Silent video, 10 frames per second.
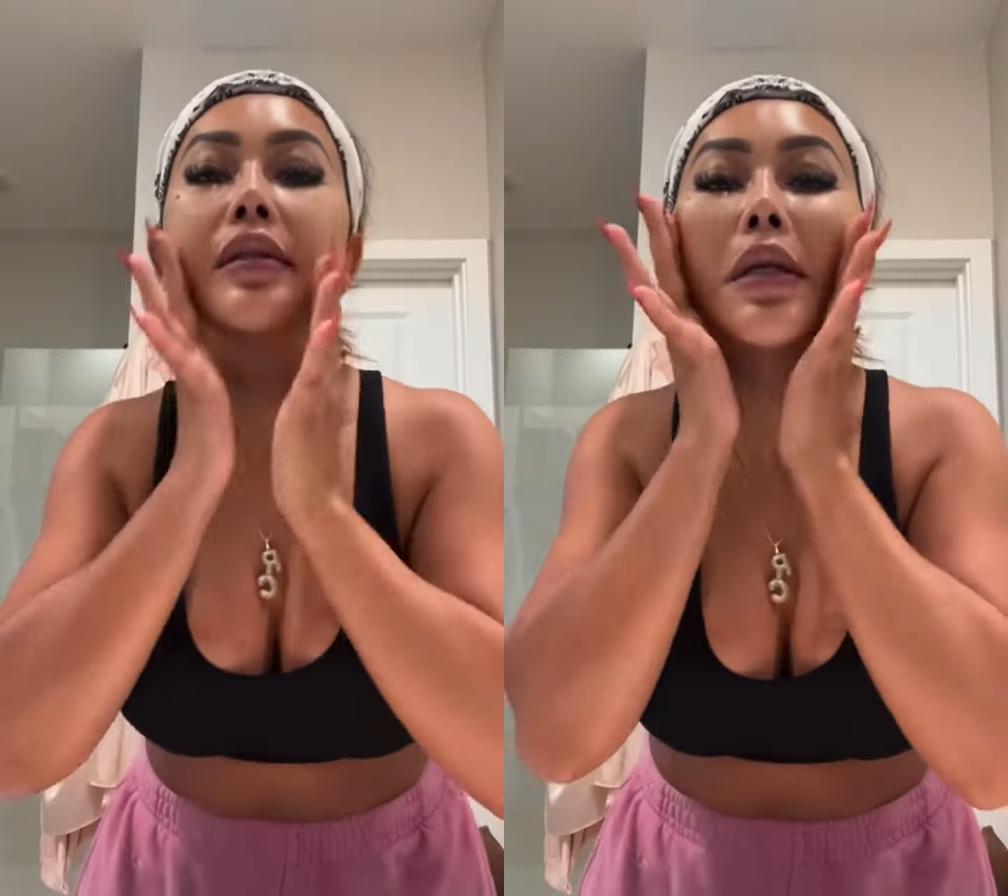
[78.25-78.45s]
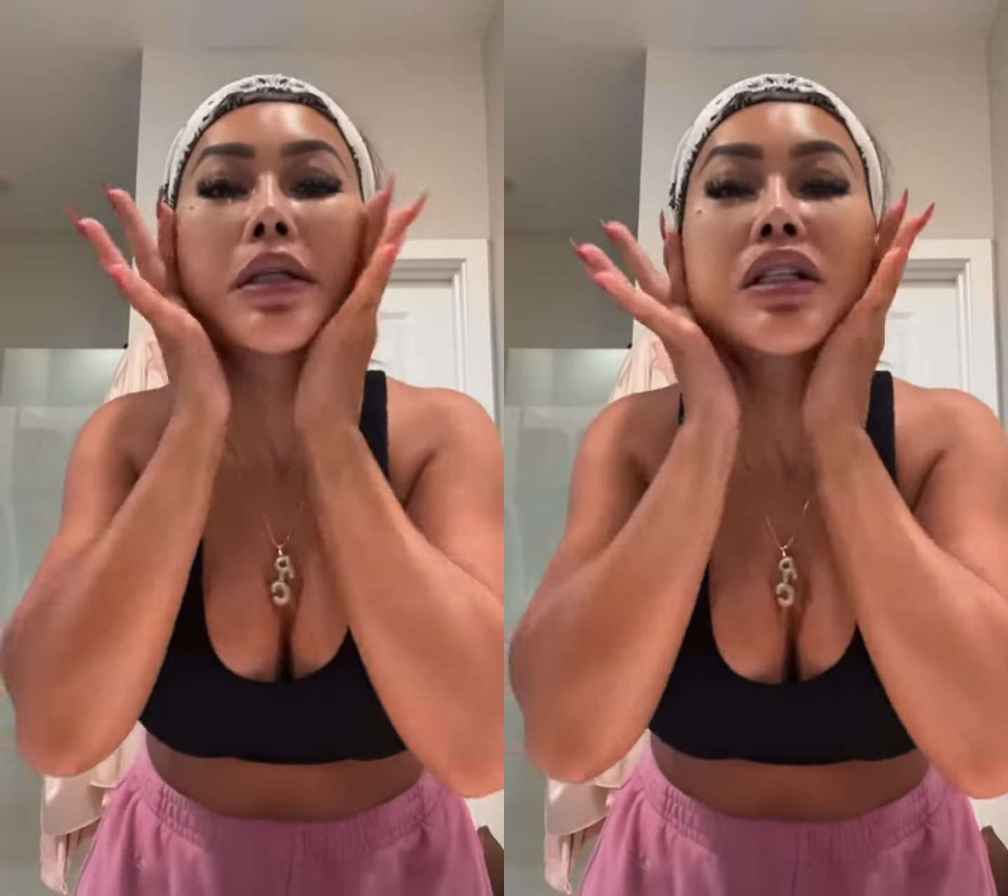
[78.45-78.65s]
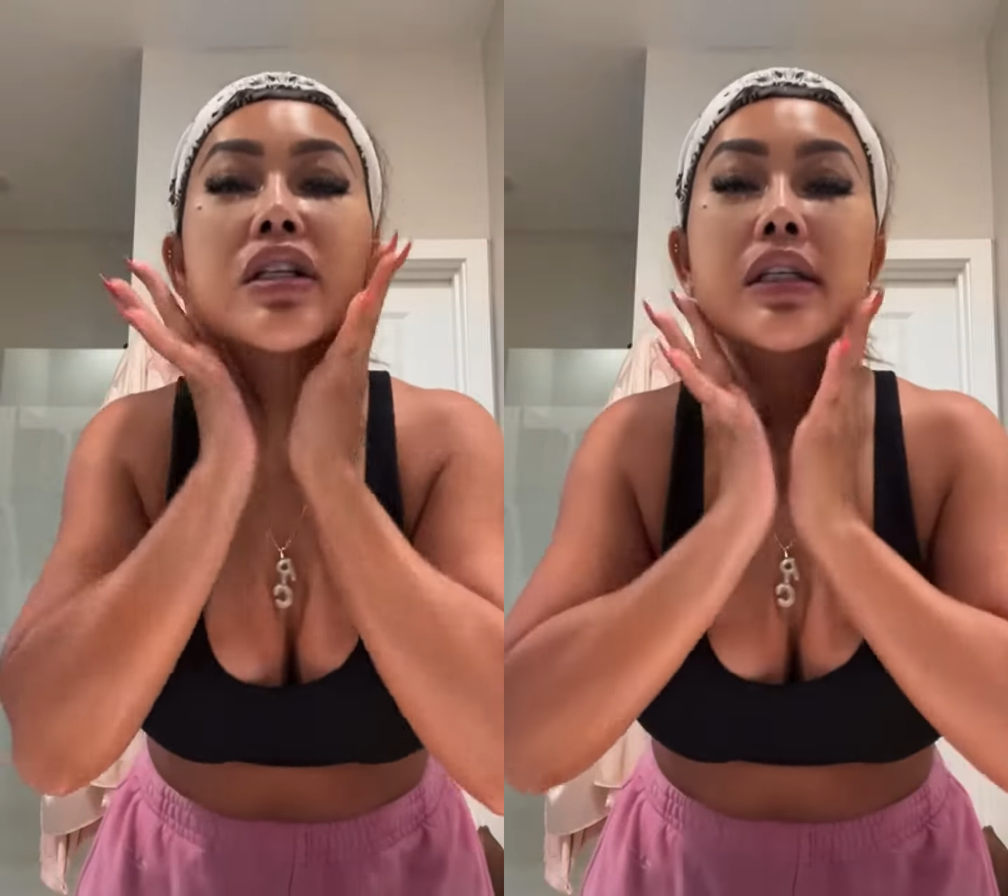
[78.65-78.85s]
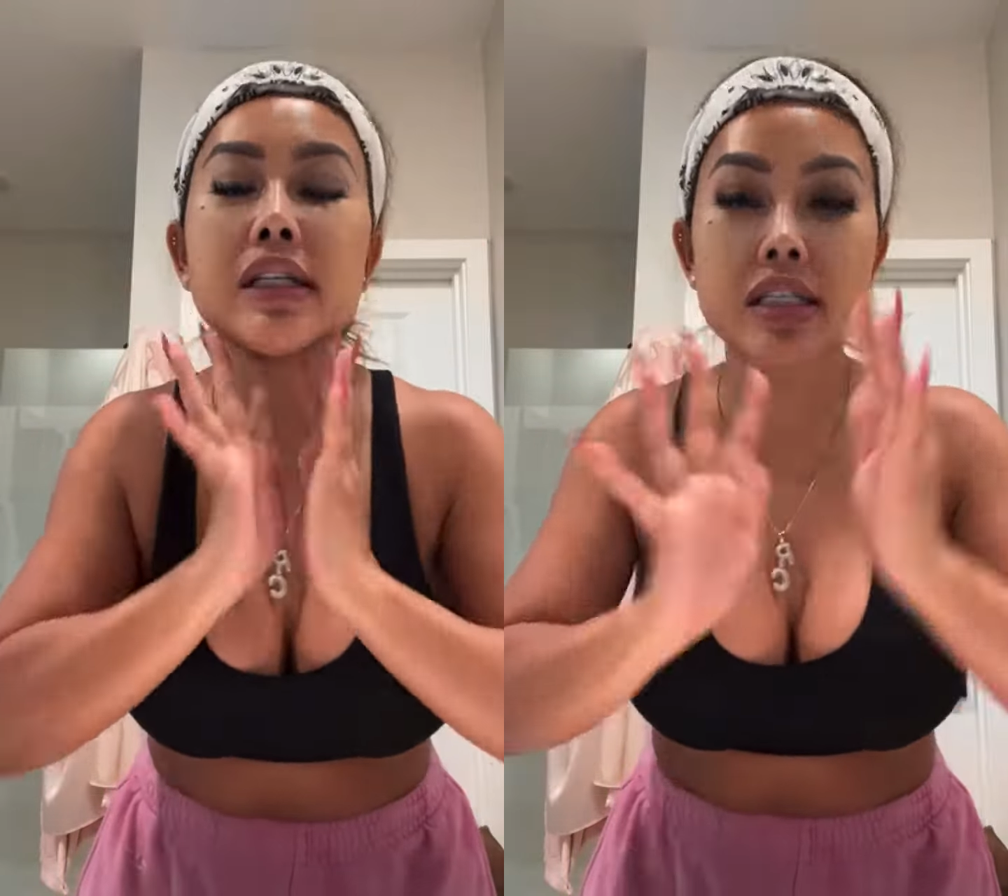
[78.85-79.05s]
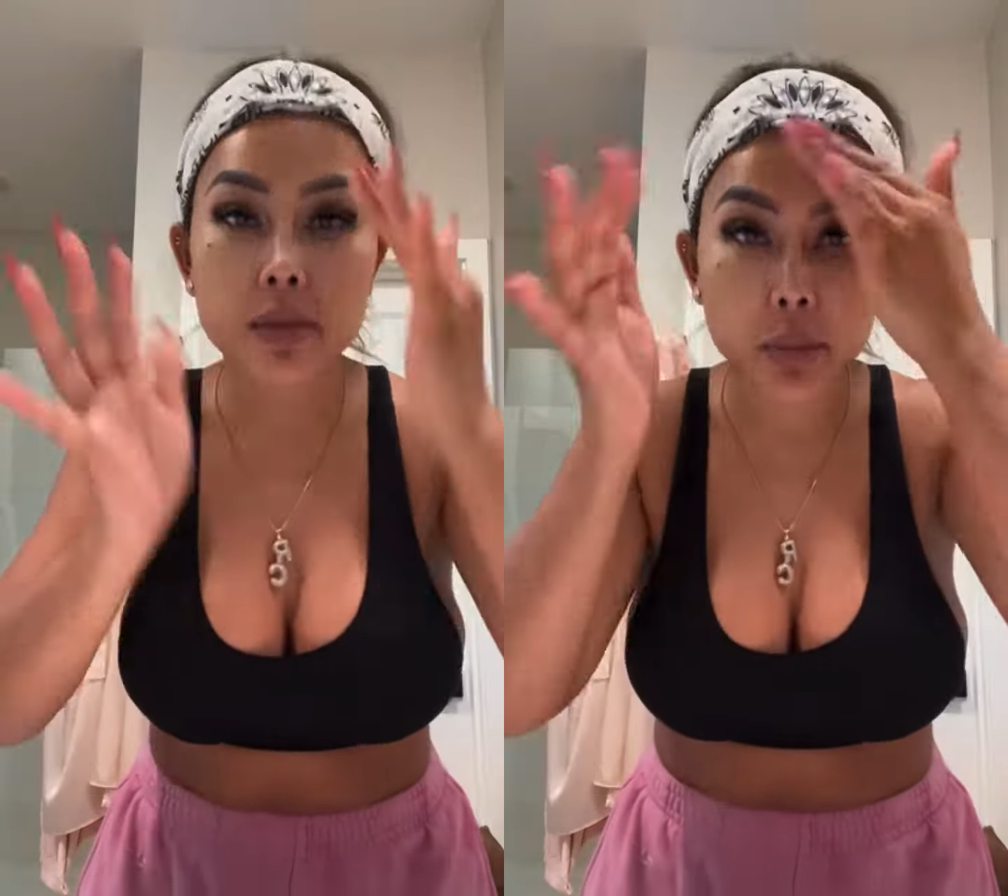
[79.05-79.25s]
It's, it
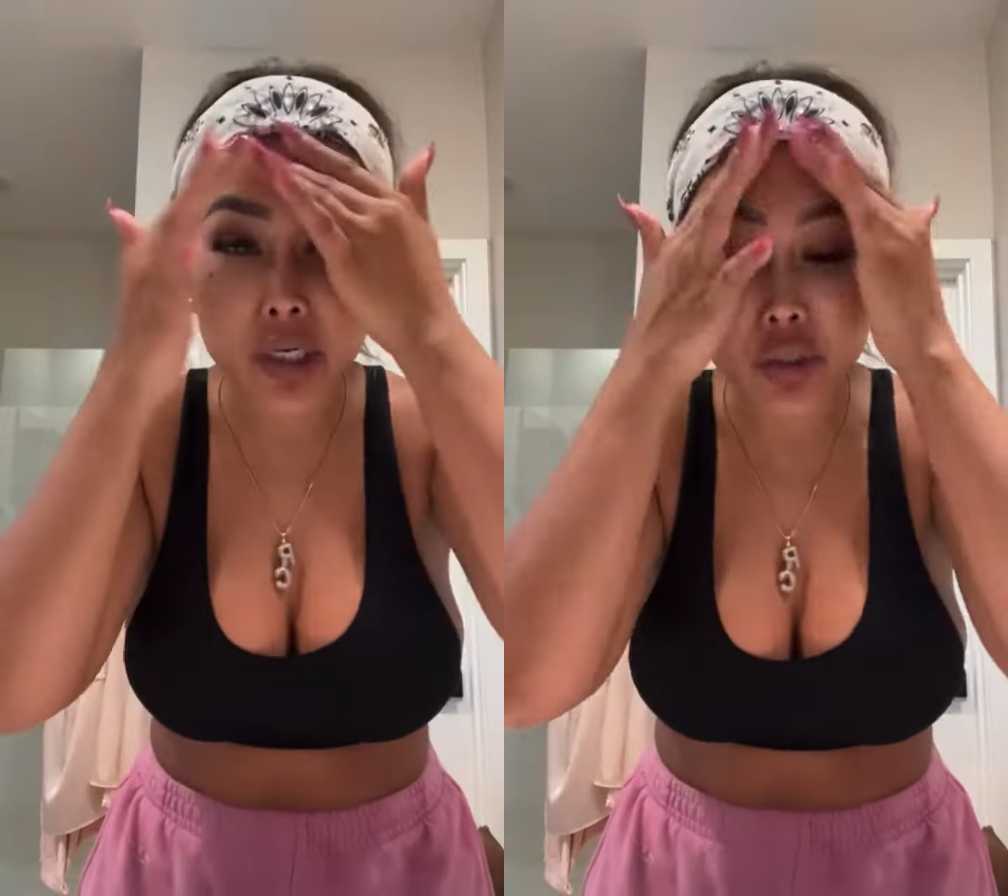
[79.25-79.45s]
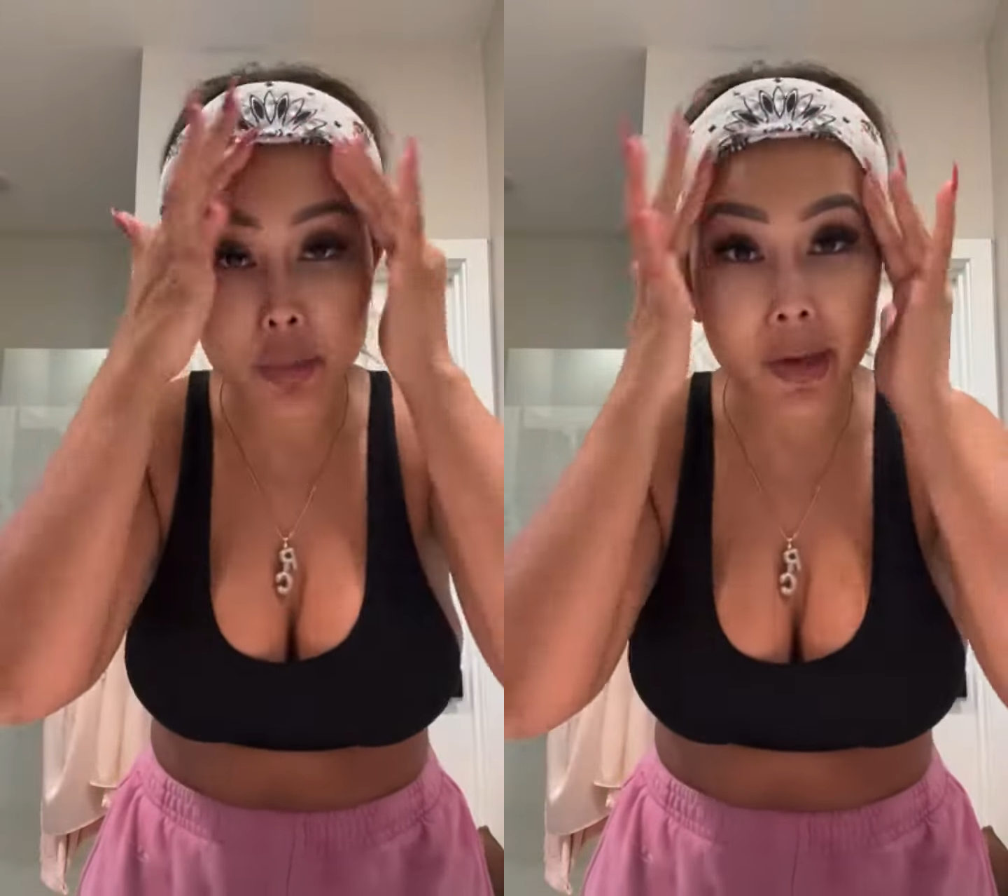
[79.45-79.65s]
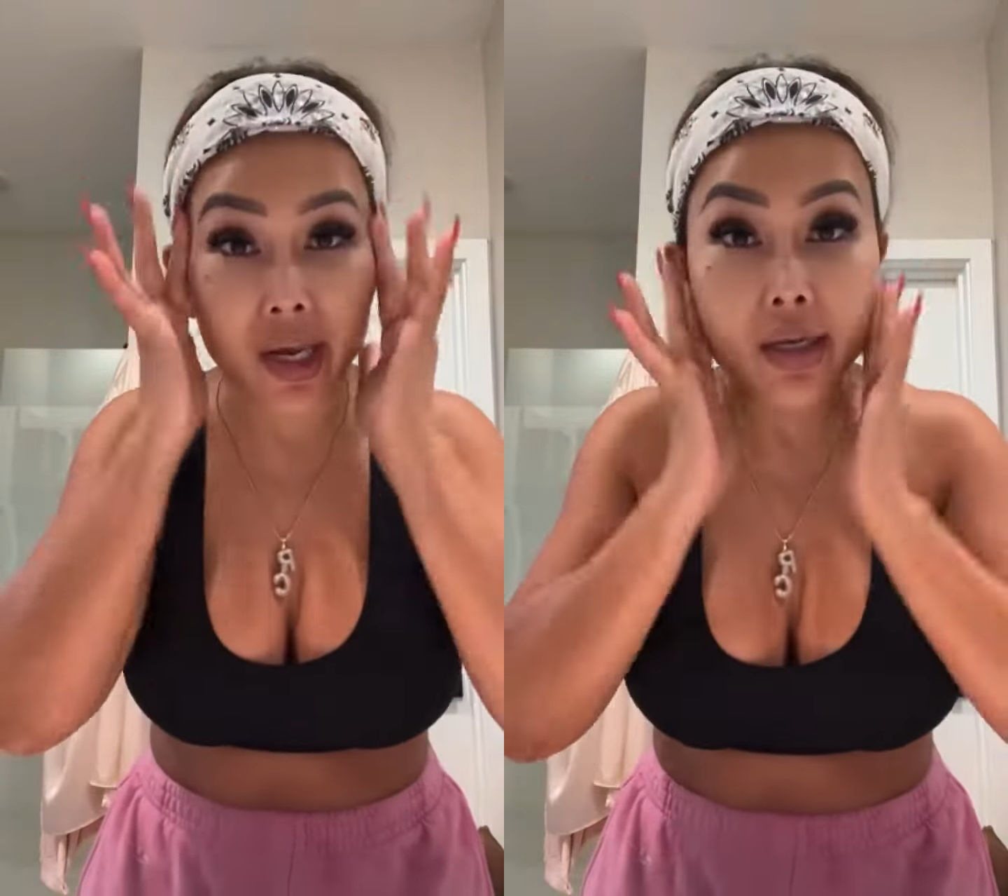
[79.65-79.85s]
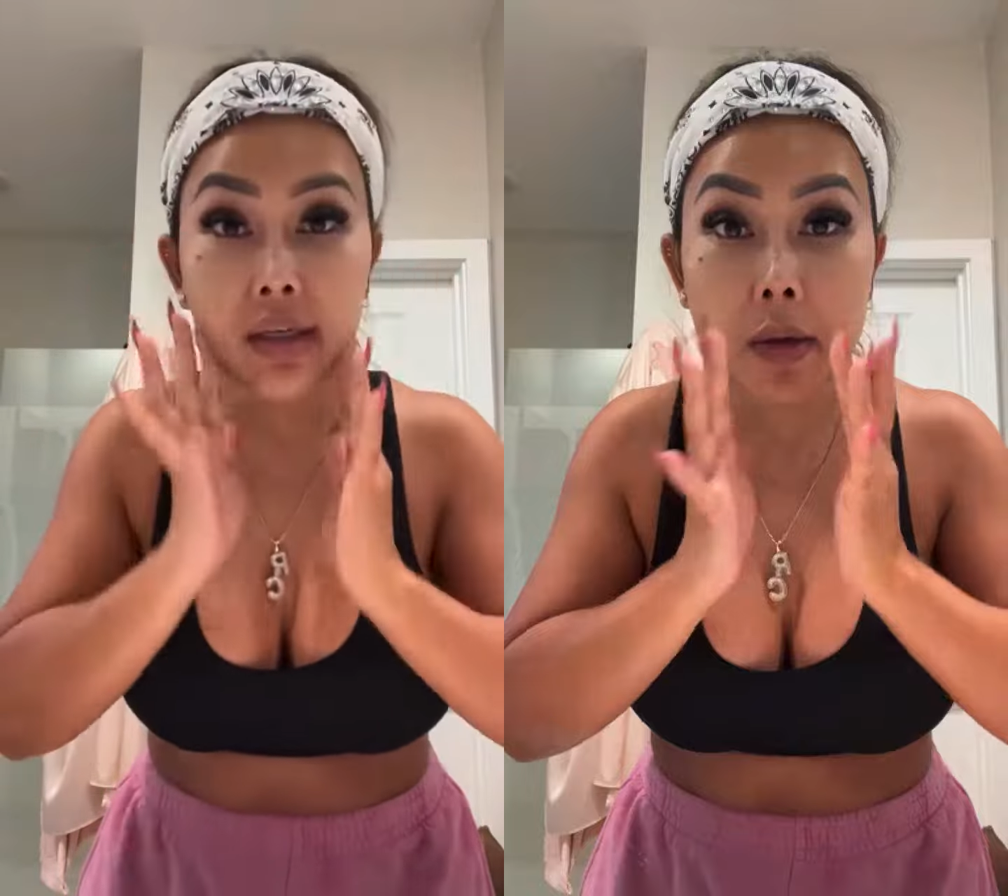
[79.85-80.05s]
doesn't break your bank.